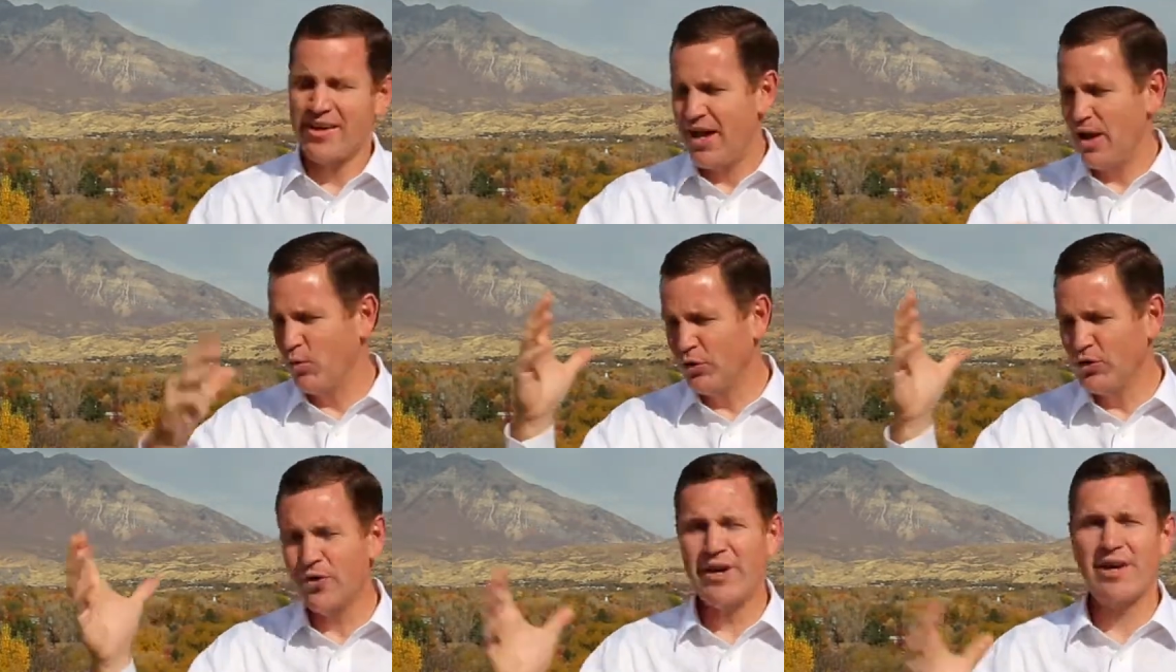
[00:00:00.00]
and
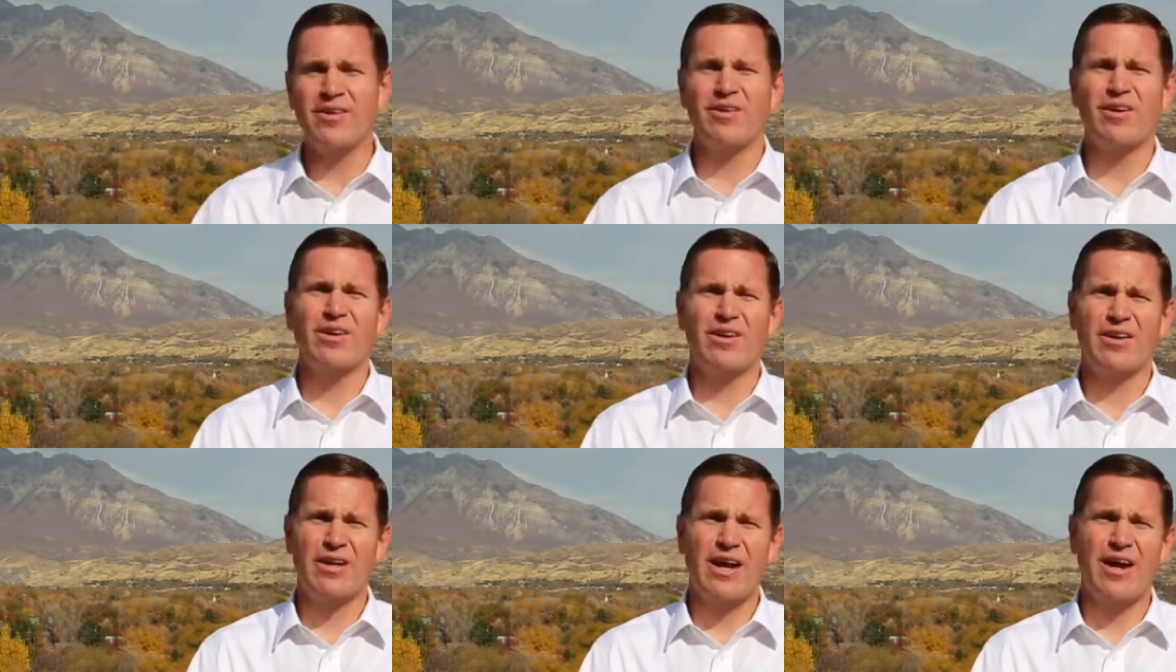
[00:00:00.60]
we'll do
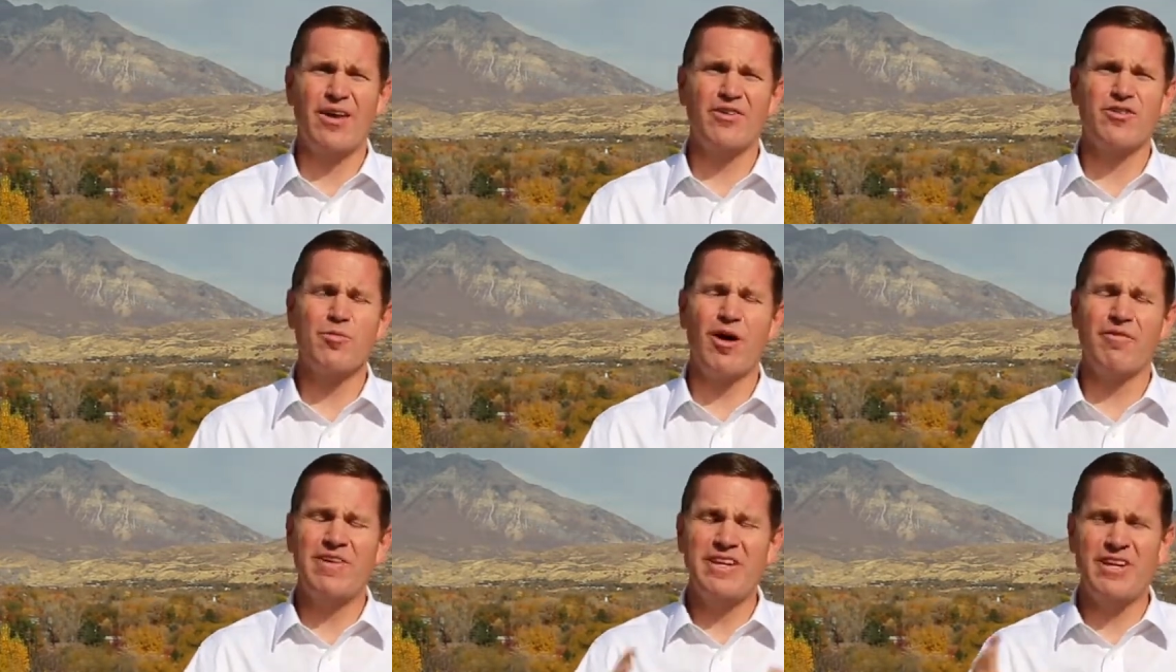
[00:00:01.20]
another
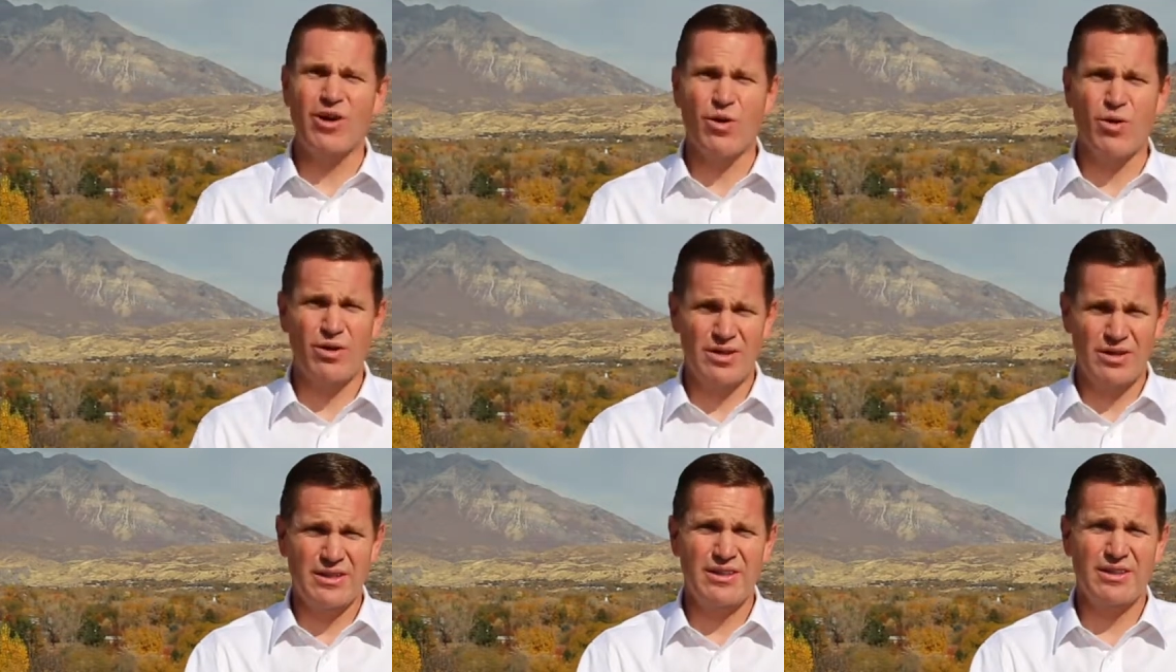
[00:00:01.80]
small video
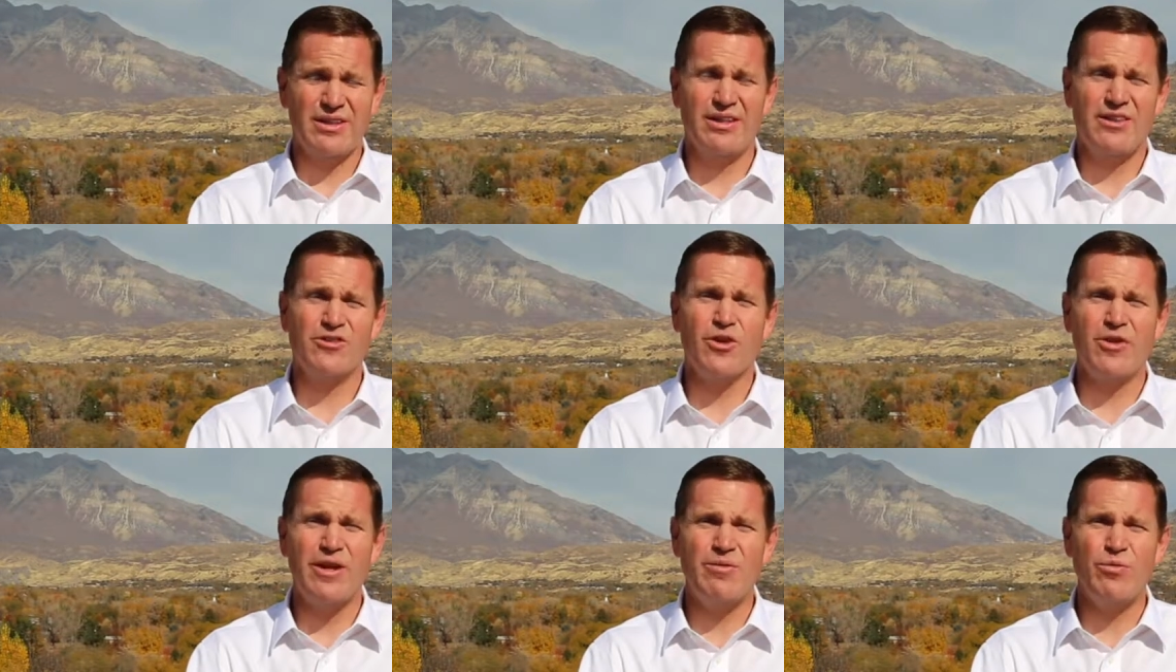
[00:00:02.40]

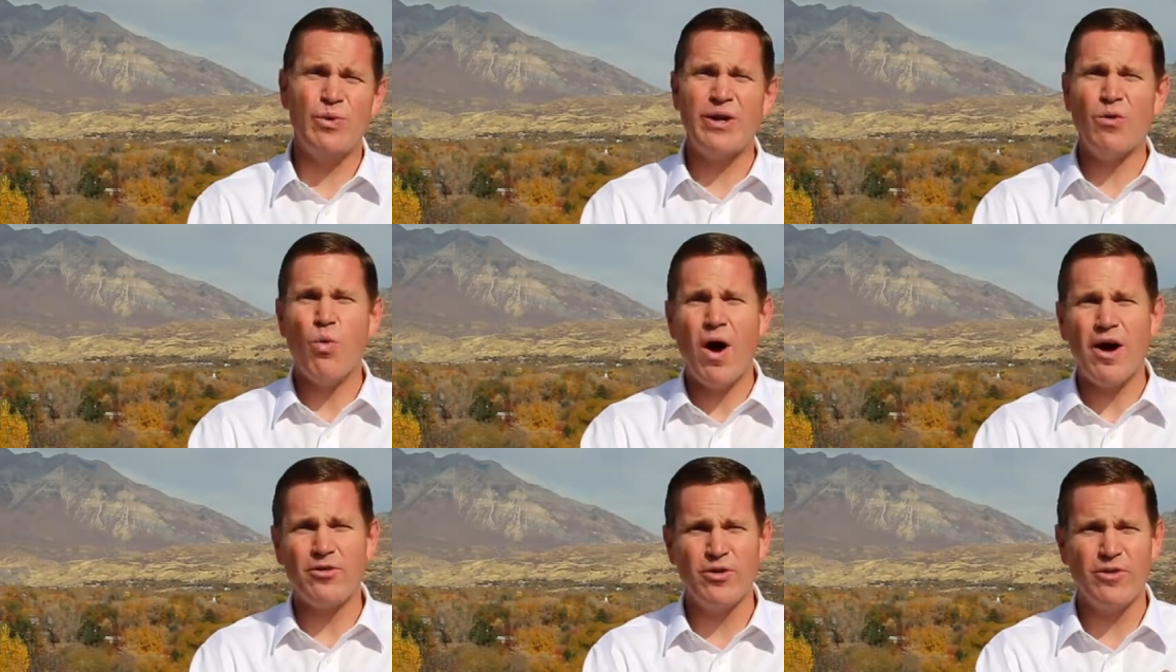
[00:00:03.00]
so that we can
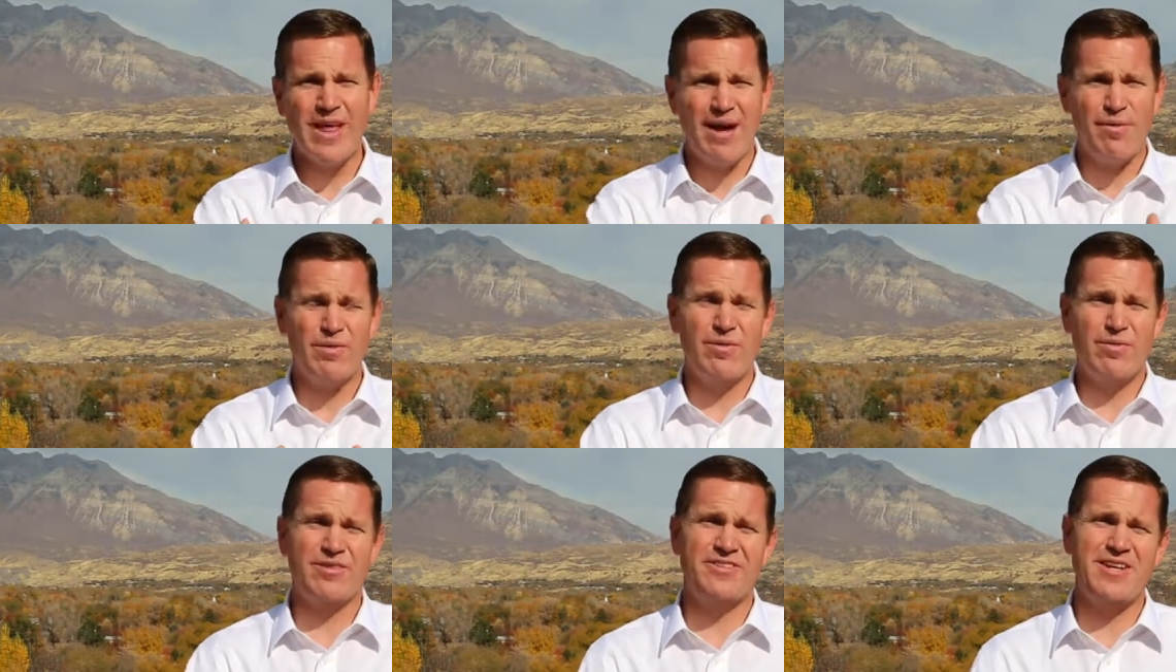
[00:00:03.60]
walk through that
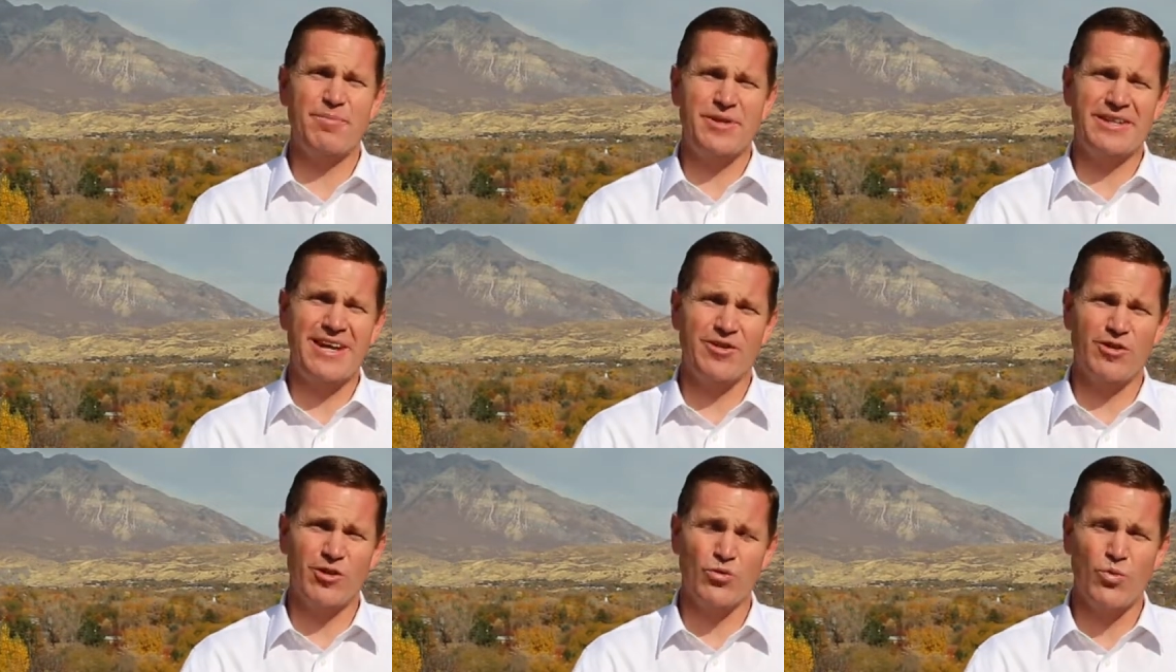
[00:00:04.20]
step
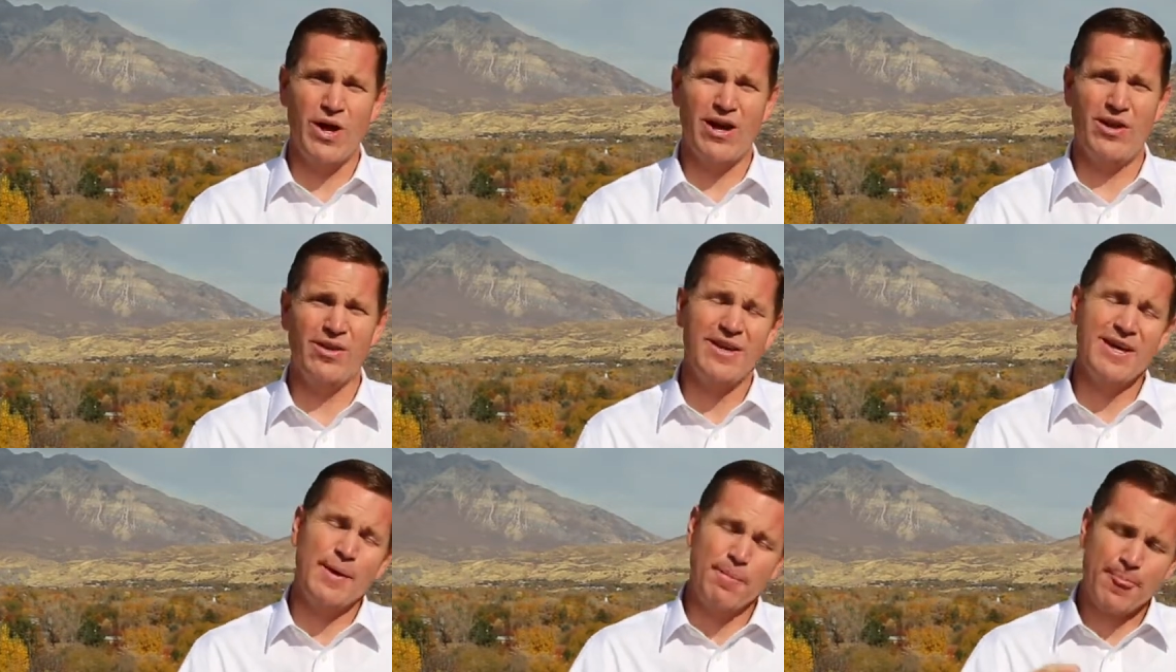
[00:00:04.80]
together as well
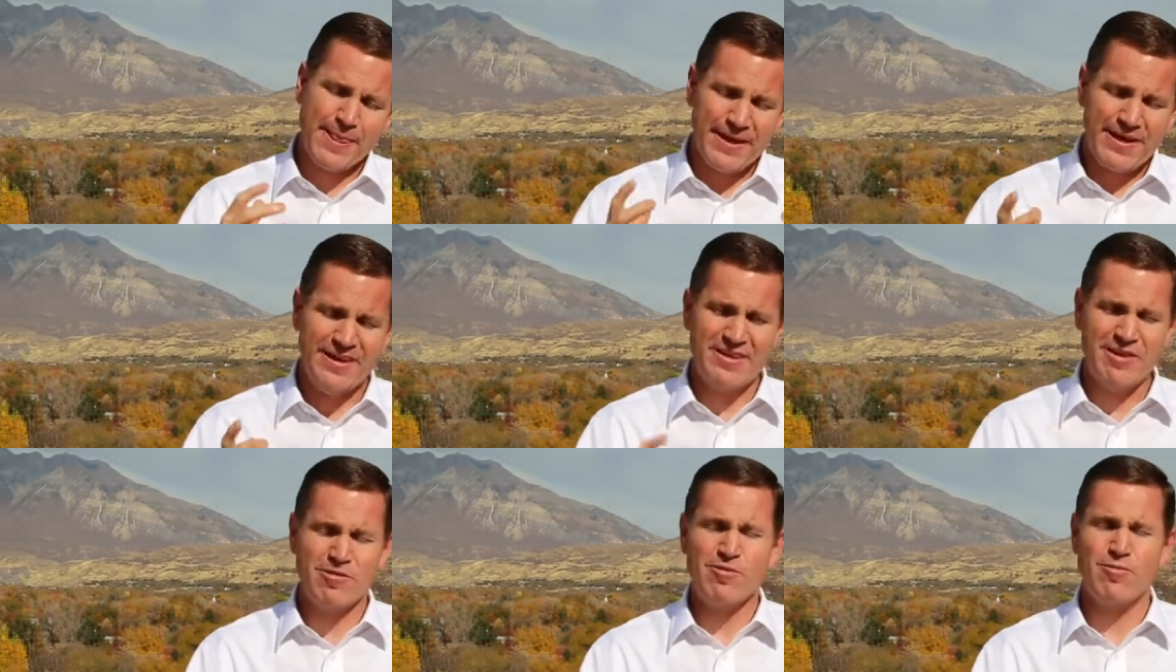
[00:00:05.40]
in
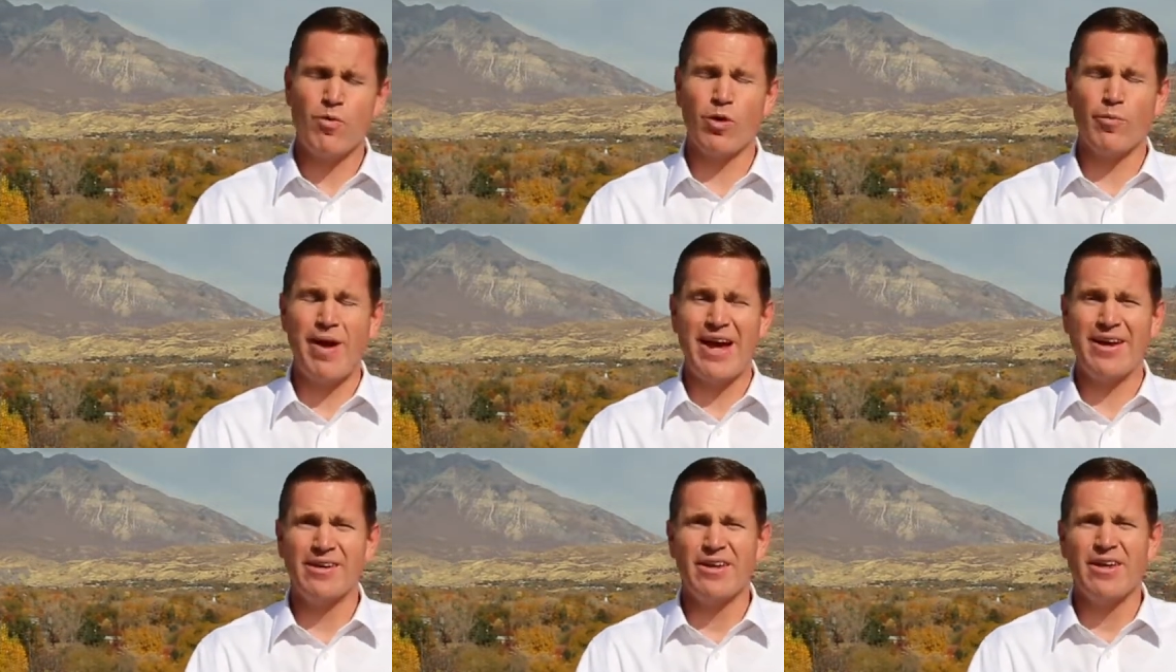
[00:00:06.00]
a different
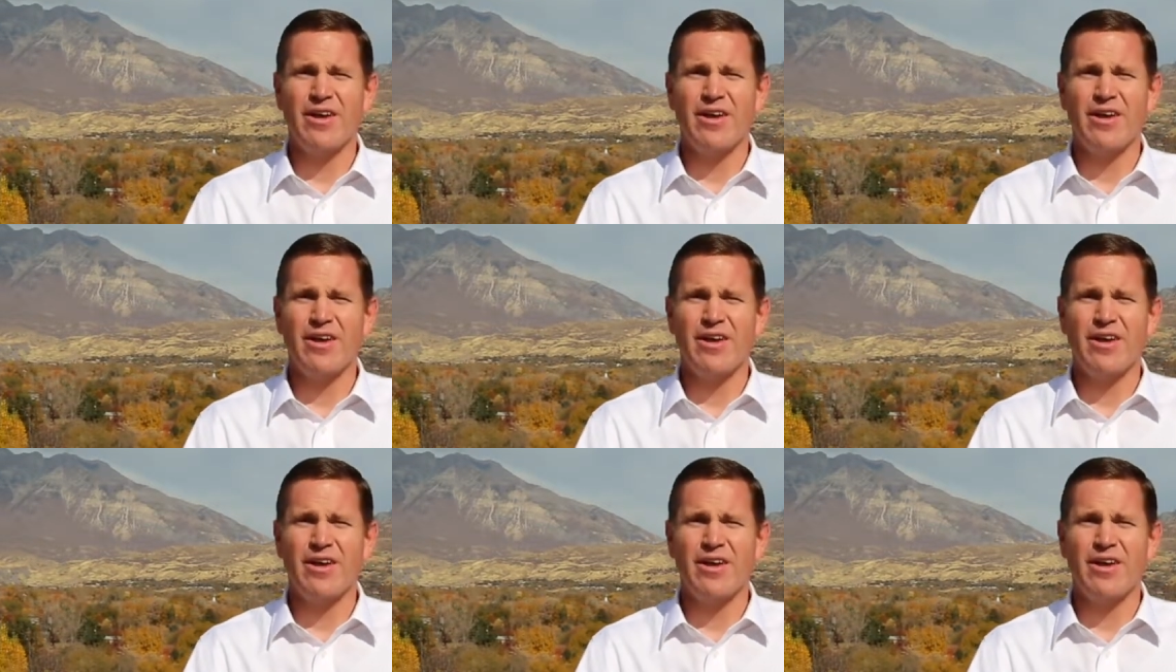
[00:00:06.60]
format.